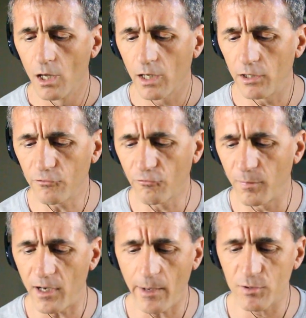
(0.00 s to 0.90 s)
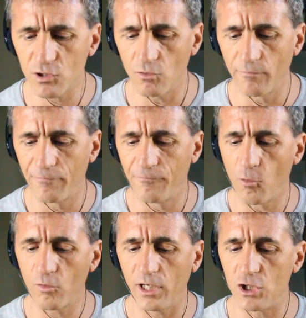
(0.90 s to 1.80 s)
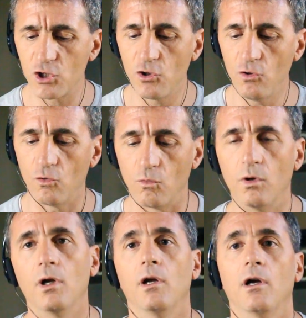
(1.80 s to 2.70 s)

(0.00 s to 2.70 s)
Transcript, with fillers: Again, this has been episode 42